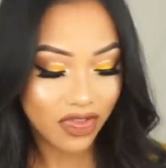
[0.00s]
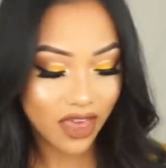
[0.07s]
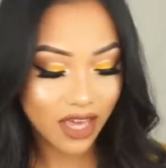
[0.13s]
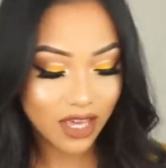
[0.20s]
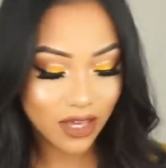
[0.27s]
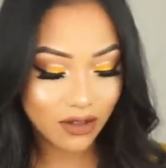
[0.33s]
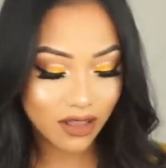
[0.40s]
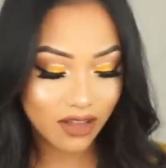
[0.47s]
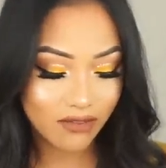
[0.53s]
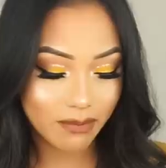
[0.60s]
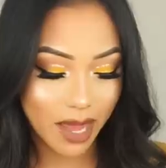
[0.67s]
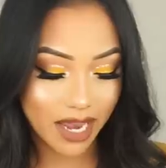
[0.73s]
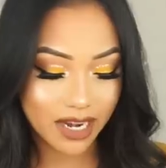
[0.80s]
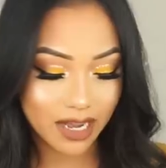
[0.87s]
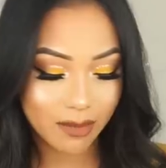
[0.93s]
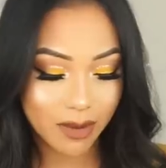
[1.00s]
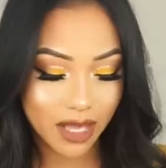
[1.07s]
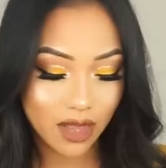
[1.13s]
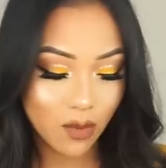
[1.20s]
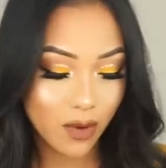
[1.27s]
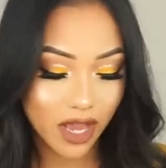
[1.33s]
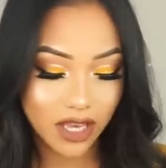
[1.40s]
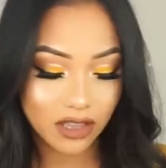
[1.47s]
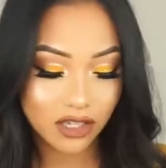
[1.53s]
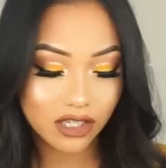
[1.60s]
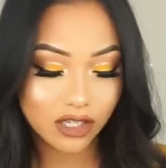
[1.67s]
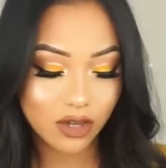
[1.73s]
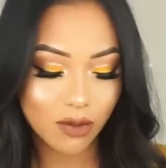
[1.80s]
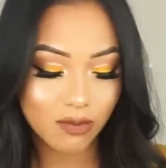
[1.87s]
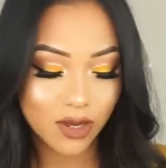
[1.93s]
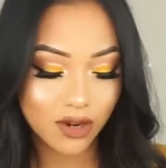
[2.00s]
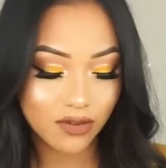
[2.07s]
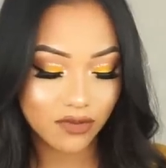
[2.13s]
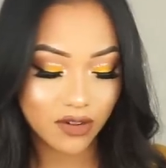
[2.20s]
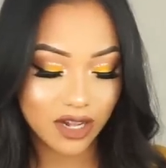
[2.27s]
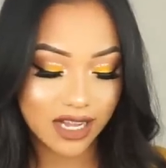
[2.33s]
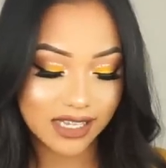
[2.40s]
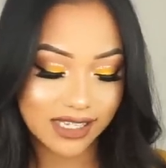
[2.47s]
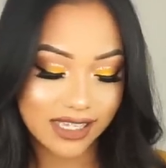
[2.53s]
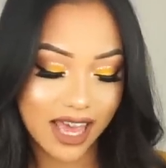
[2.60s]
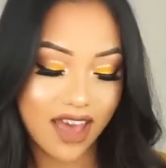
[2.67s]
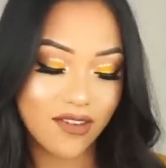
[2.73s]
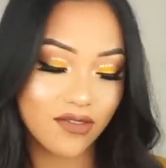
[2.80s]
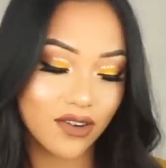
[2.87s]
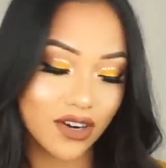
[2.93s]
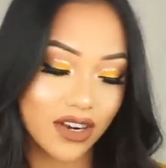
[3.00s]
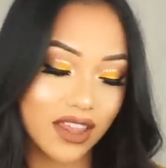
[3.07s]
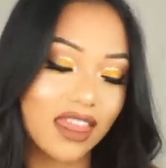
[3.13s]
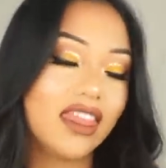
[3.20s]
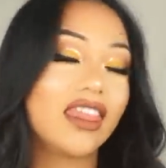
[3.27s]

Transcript: Thank you, Love Amanda. By the way, you look so beautiful as ever.